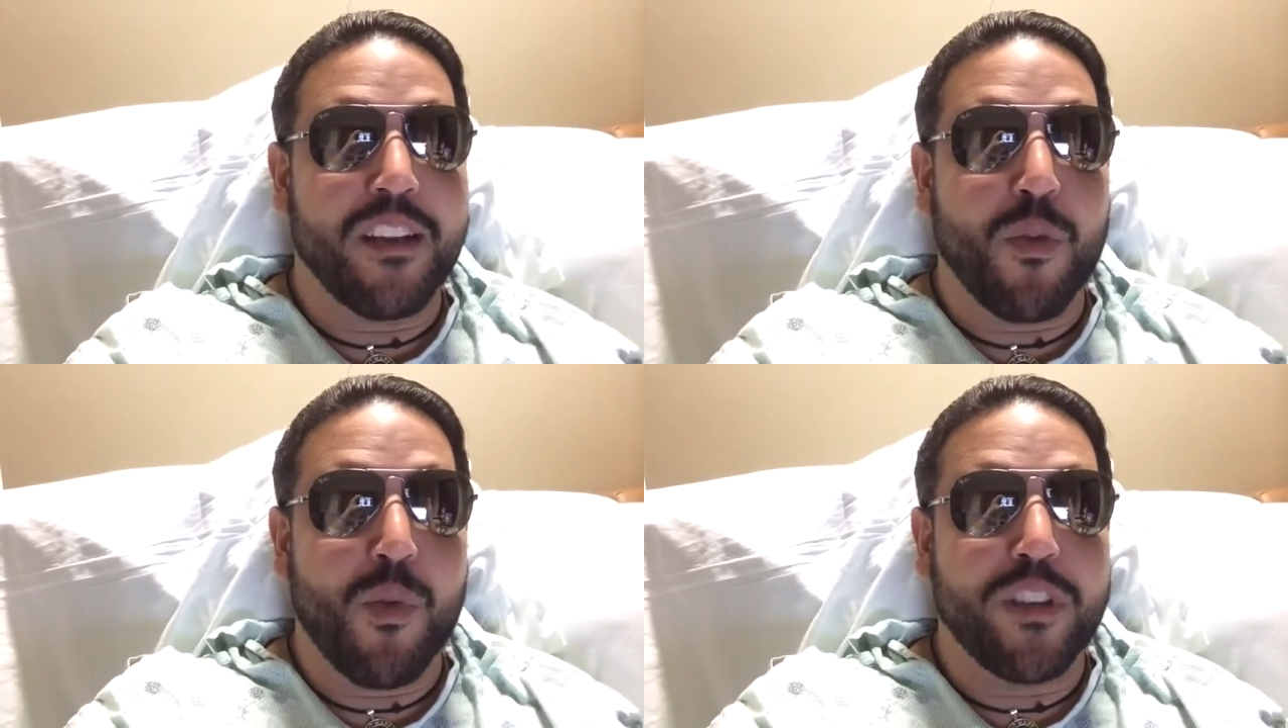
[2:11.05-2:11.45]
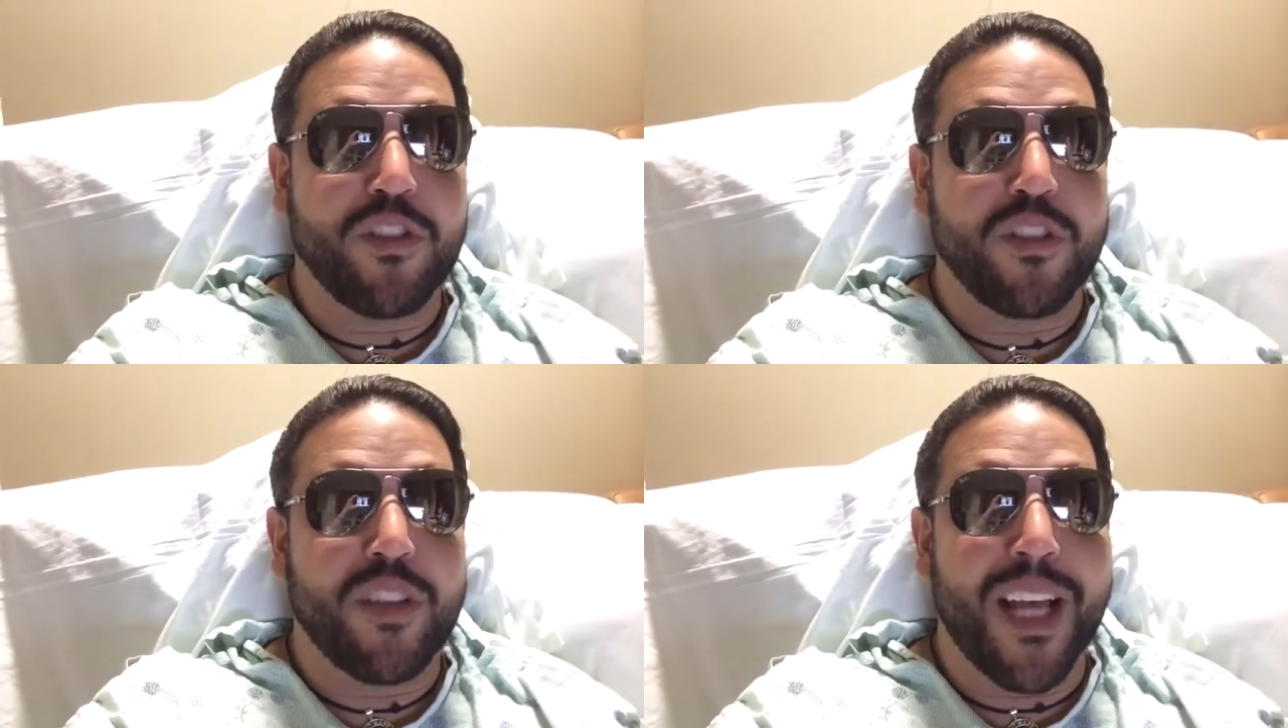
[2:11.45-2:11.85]
The
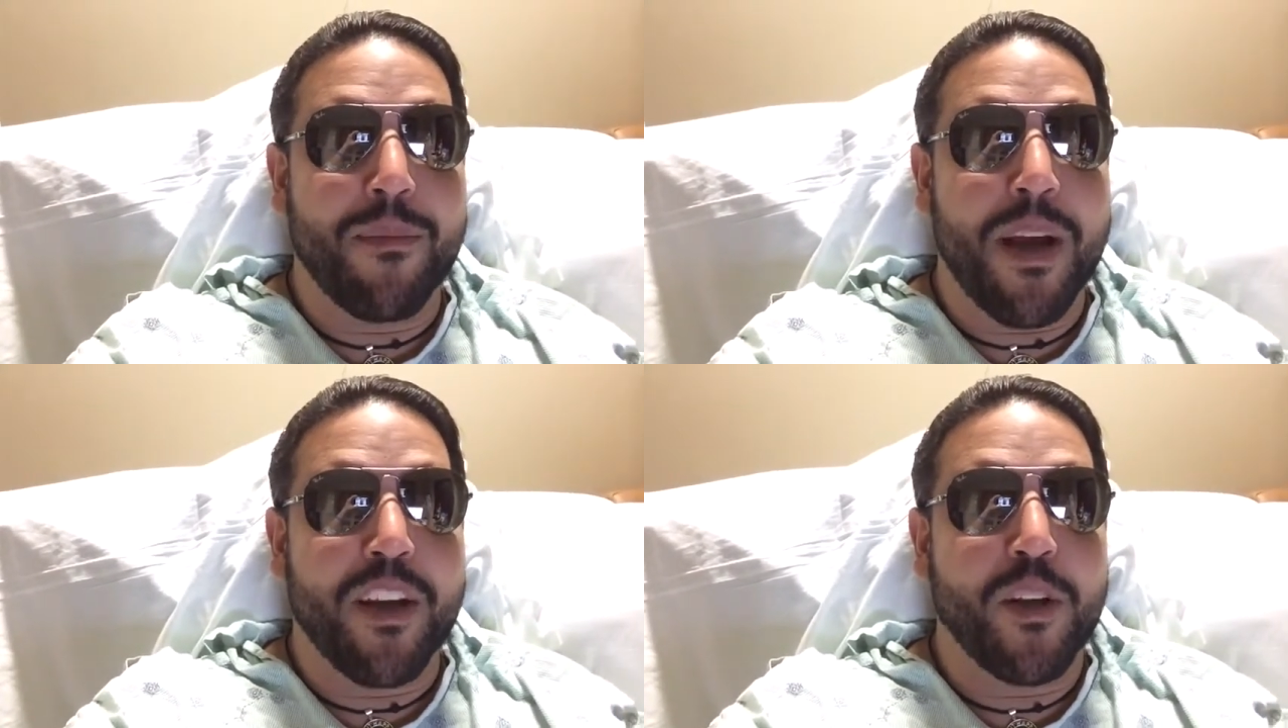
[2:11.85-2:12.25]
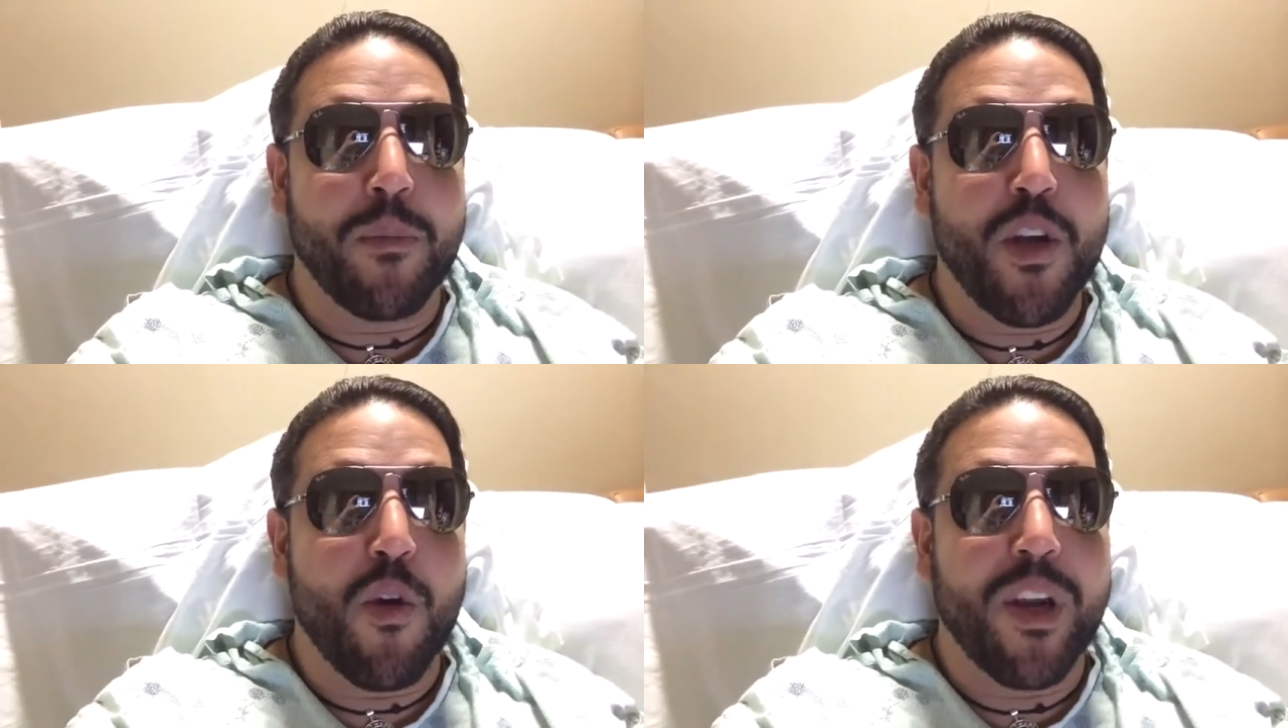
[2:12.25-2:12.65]
question is, am I going to
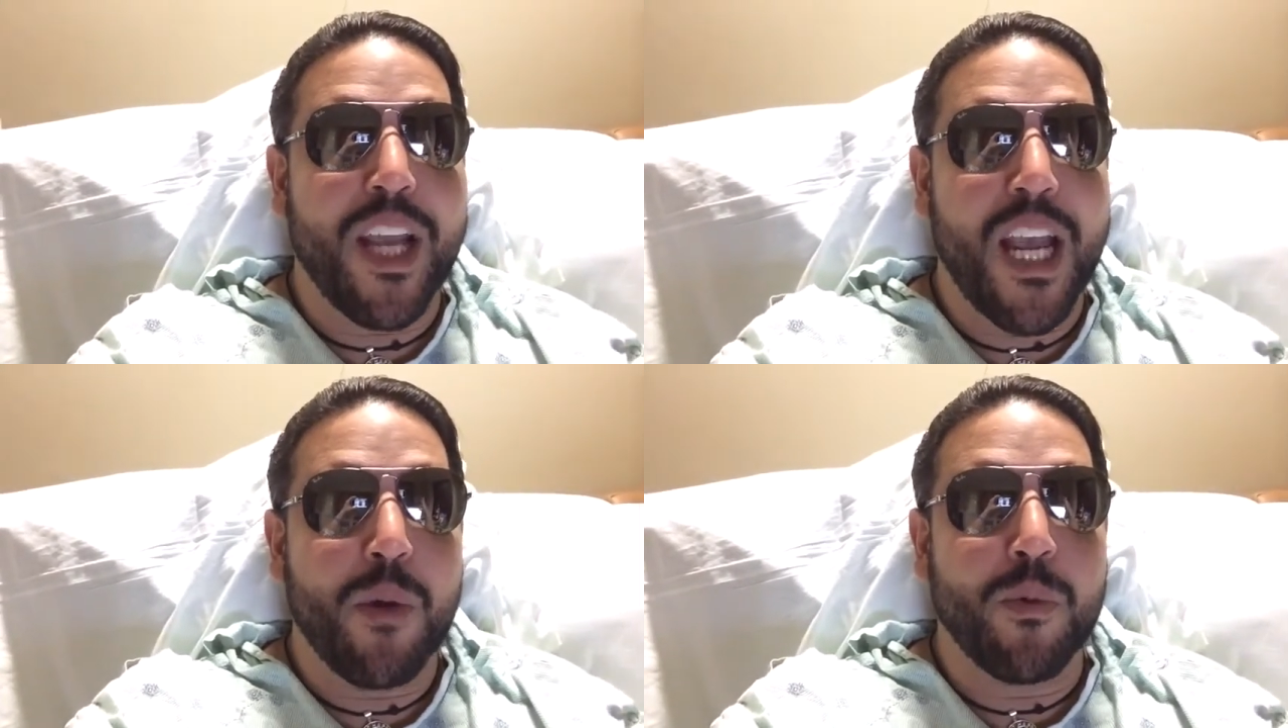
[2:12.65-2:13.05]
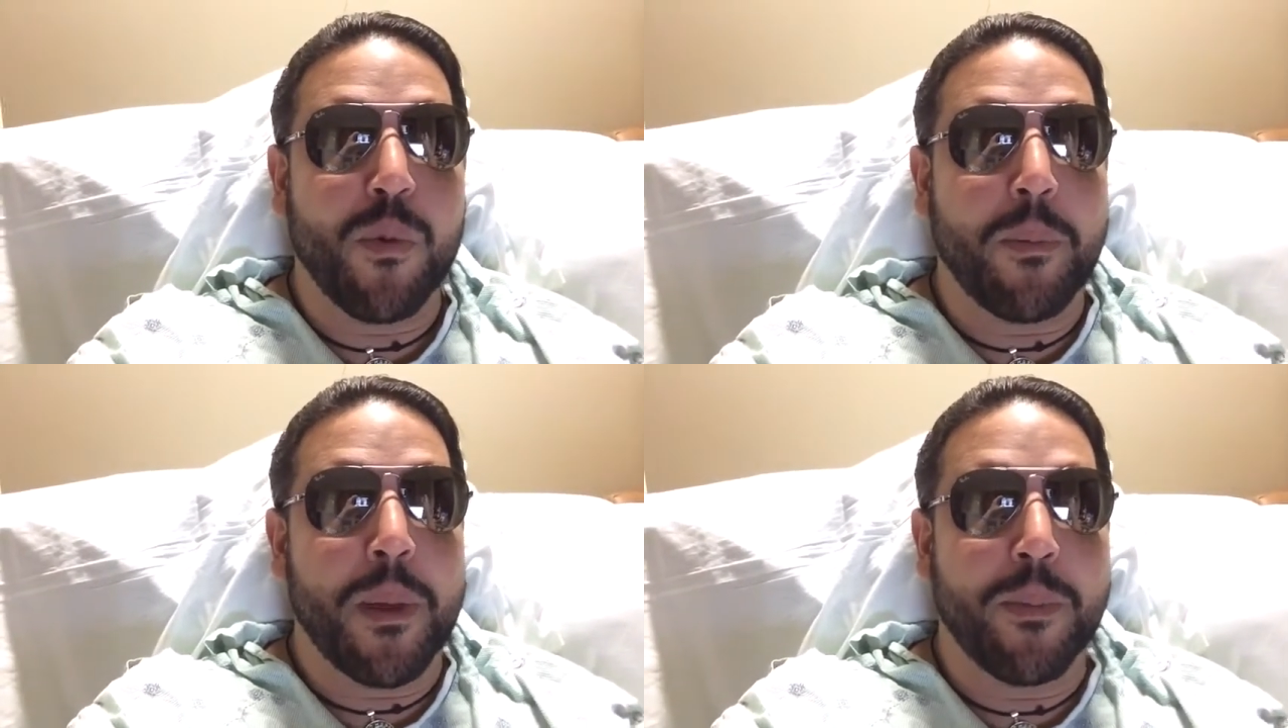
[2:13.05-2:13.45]
be okay with
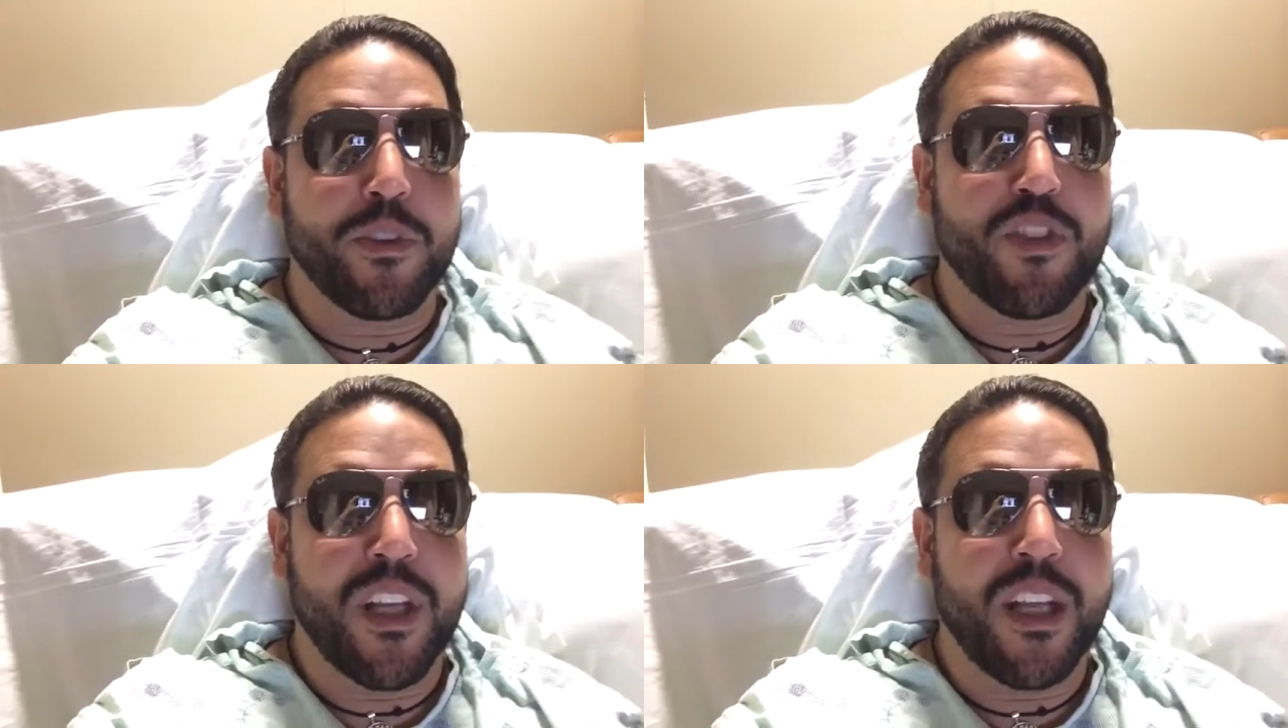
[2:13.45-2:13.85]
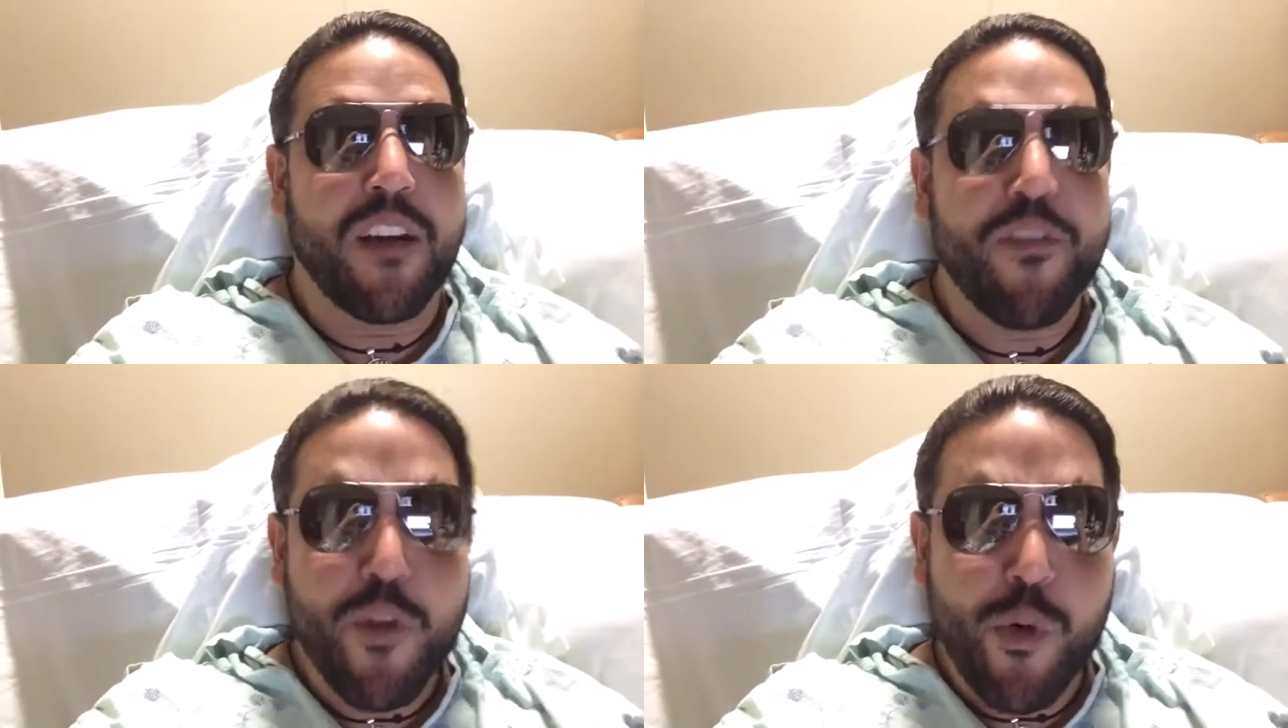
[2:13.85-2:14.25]
what people say?
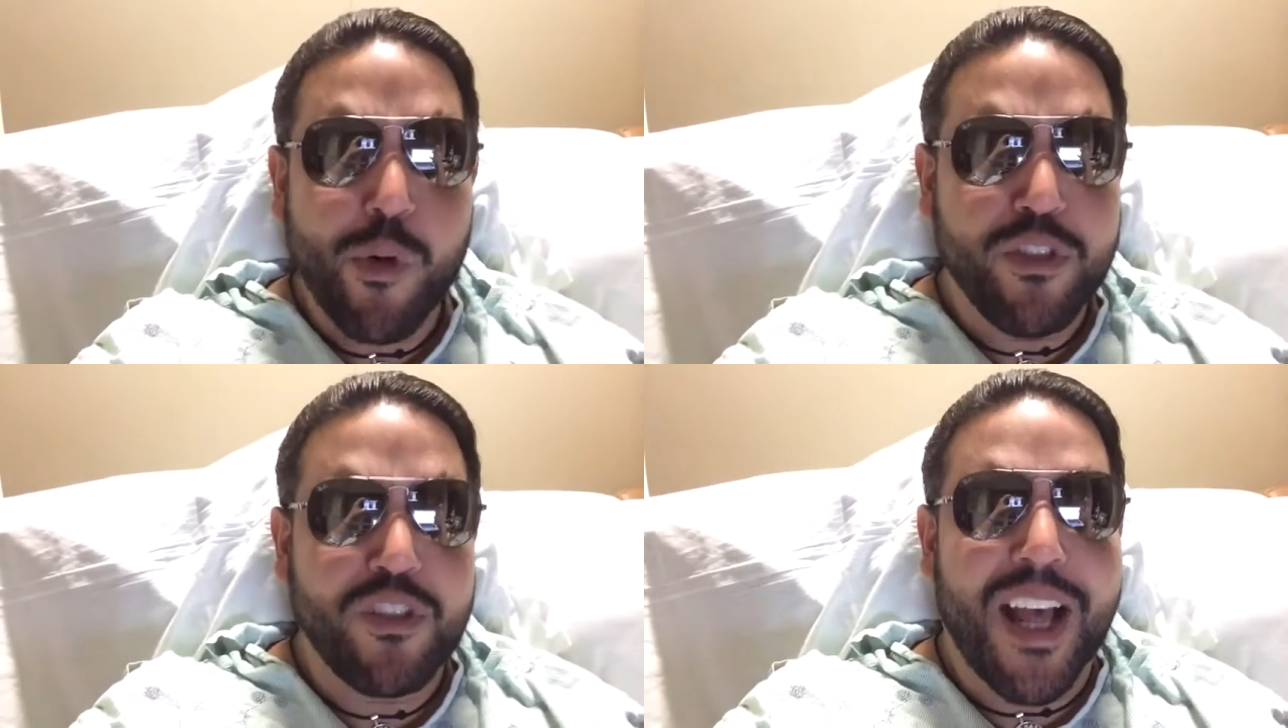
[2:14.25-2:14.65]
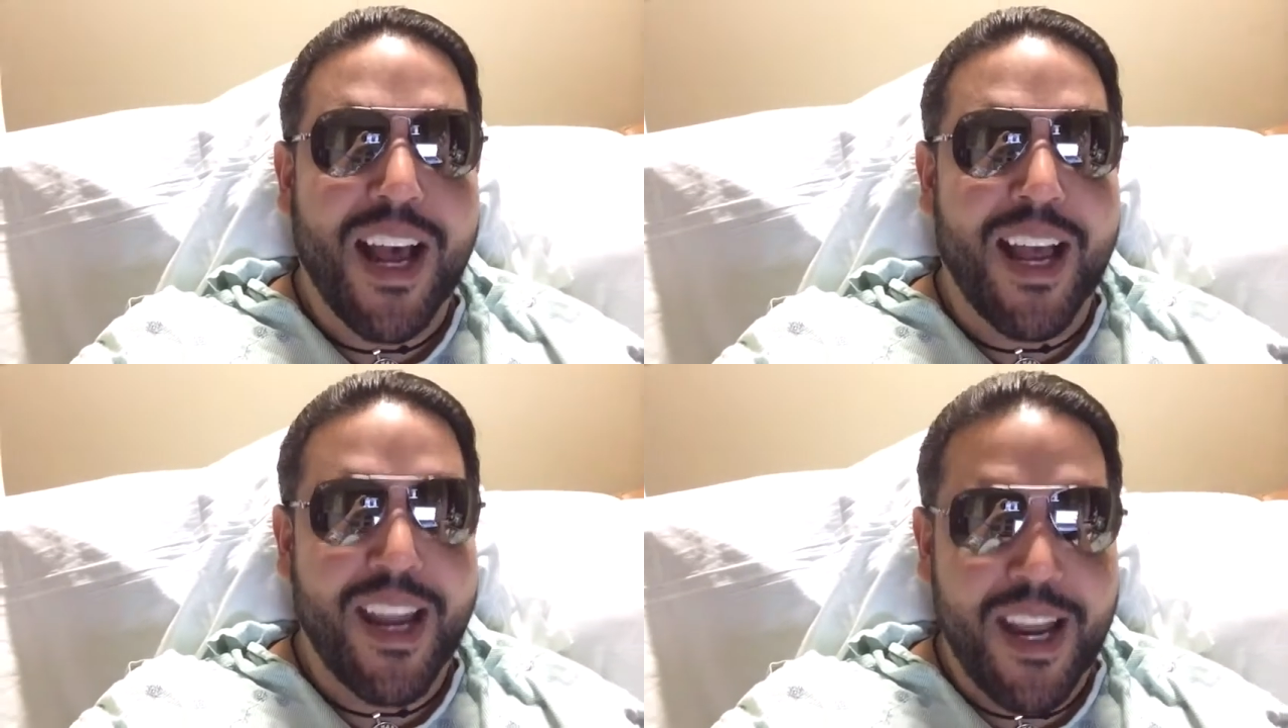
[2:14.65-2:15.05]
Of course
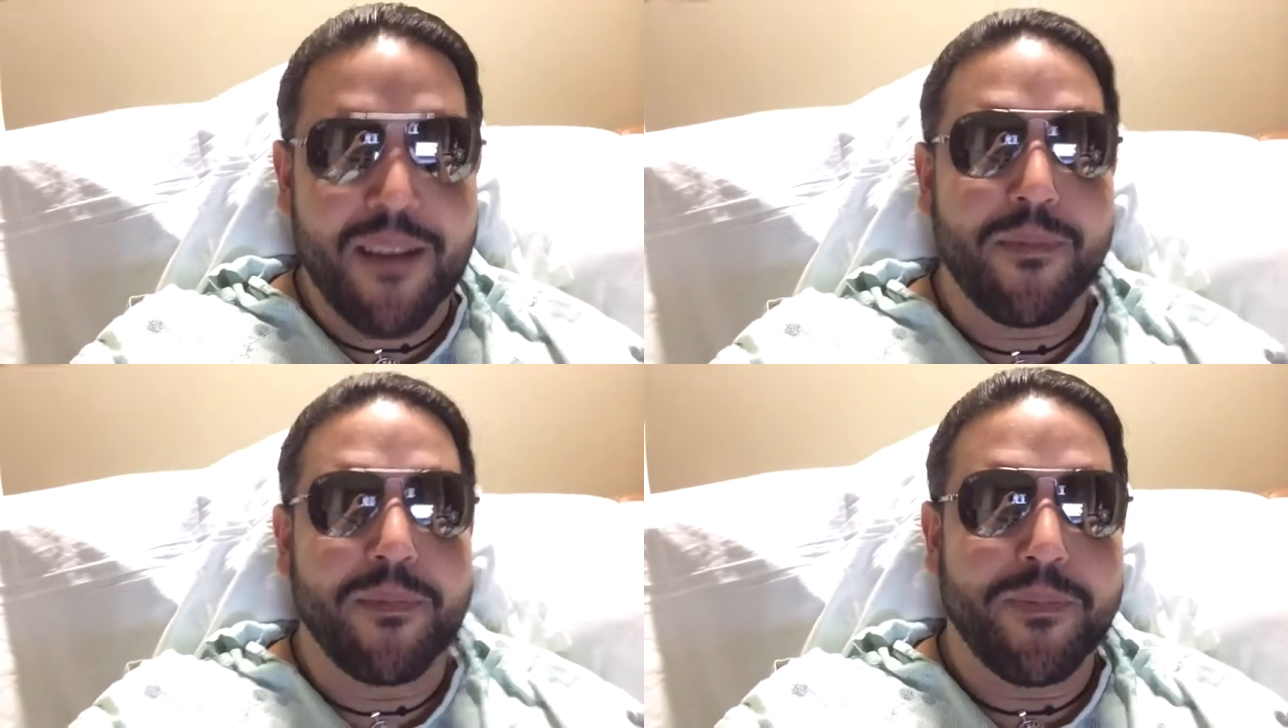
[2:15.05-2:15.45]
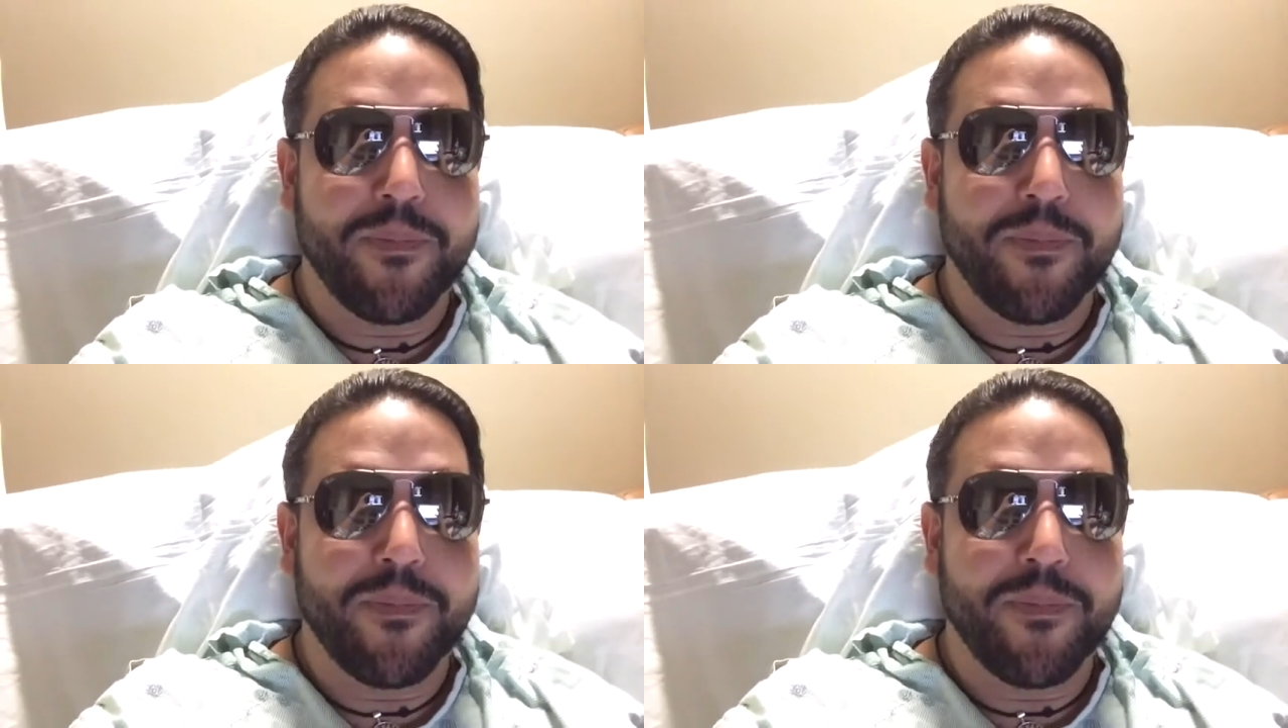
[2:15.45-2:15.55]
I am.